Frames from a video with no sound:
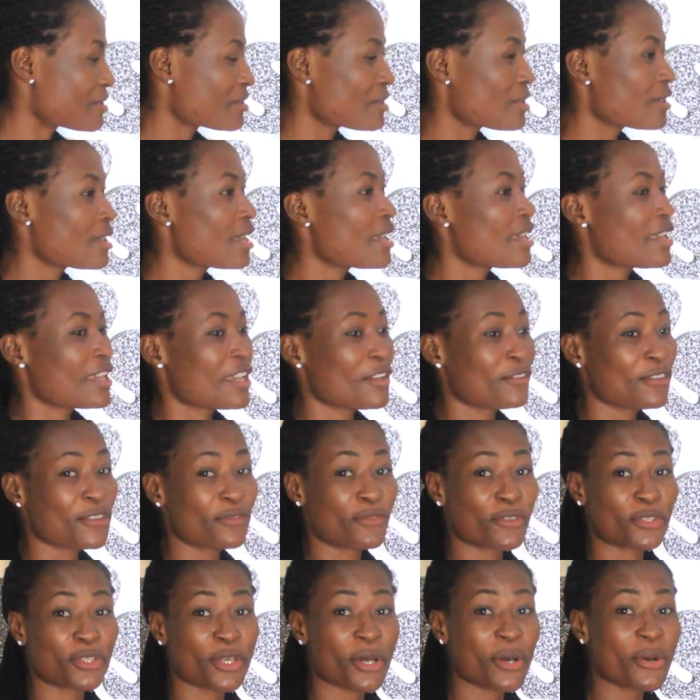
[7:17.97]
So
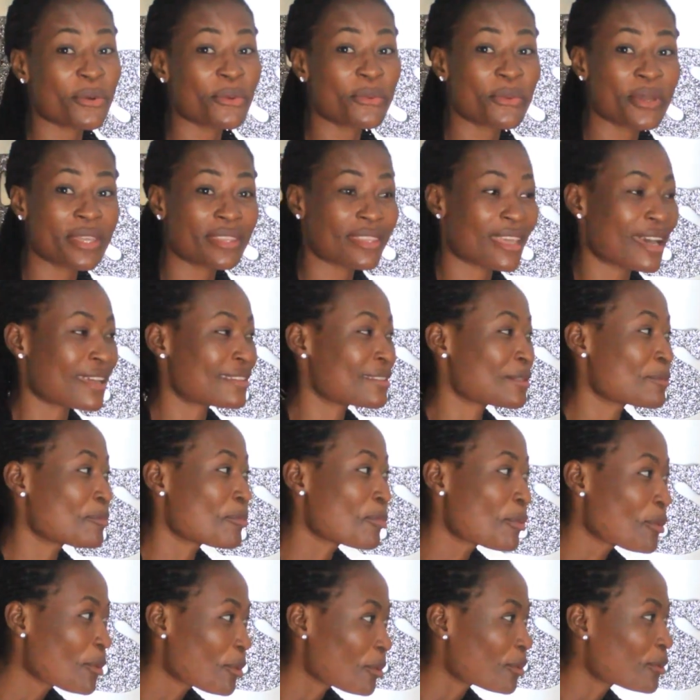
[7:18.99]
even if you don't win at the
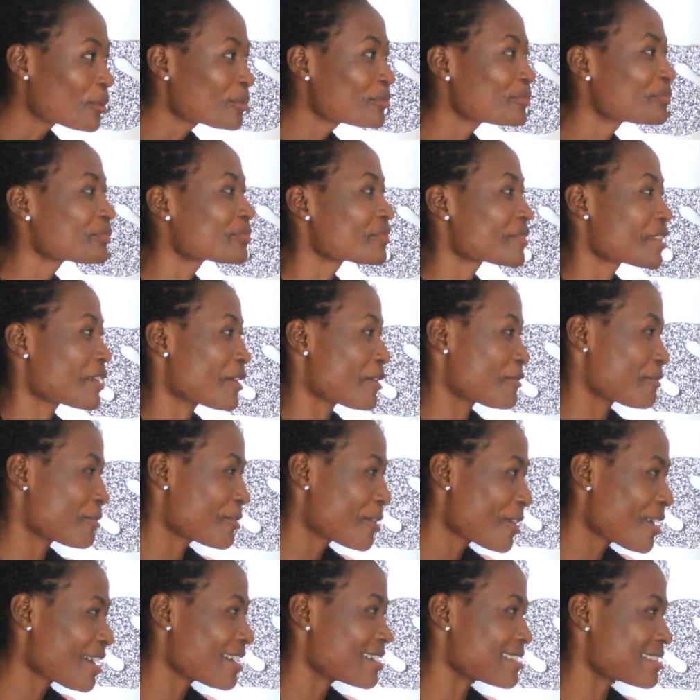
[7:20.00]
pool, of
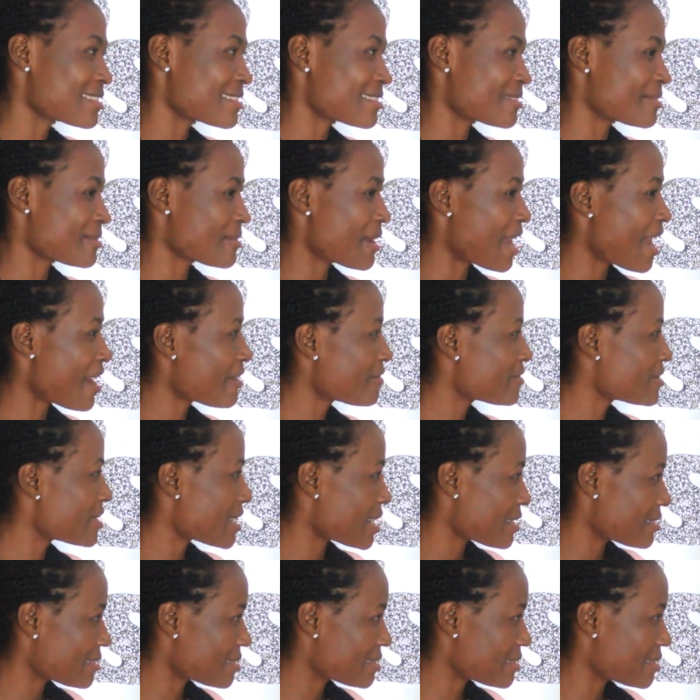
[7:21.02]
course, you have
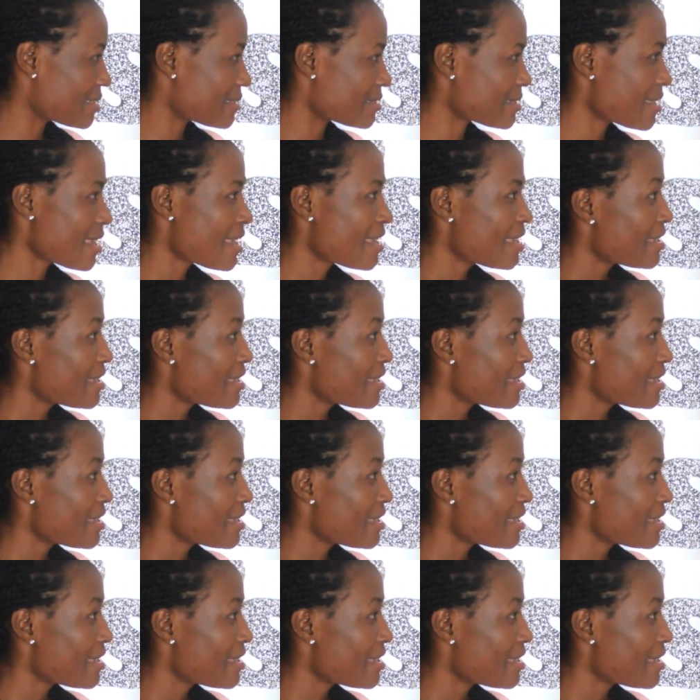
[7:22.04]
chances.